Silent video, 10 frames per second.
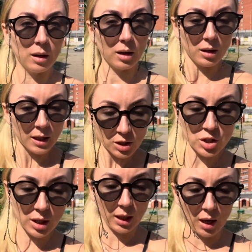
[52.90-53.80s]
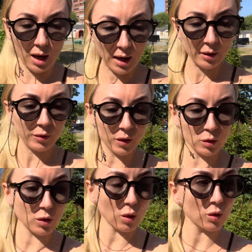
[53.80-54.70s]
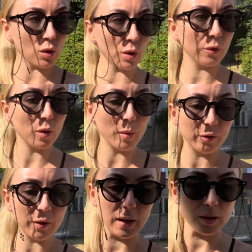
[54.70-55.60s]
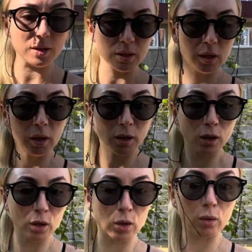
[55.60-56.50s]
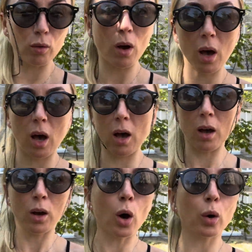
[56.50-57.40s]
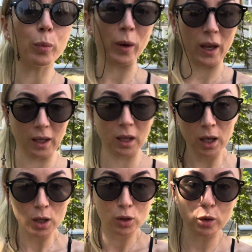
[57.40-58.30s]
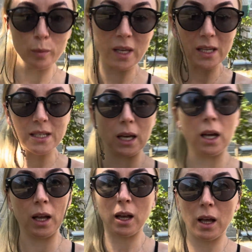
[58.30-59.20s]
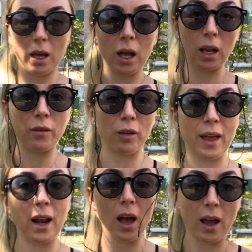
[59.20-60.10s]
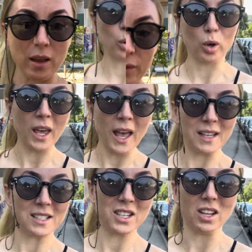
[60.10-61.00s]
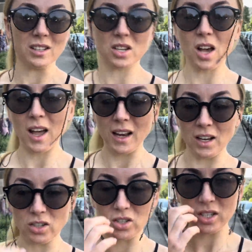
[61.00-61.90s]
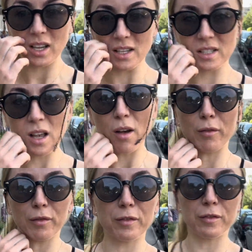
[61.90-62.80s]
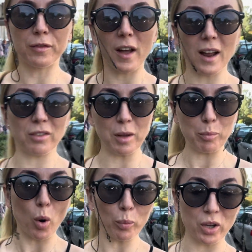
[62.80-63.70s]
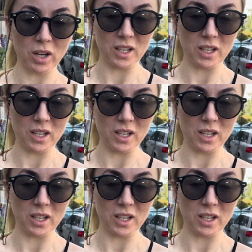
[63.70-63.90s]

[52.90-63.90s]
Literally, I feel so sorry for my friends who are hoping to meet a love of their life. Phuket in Thailand is a very popular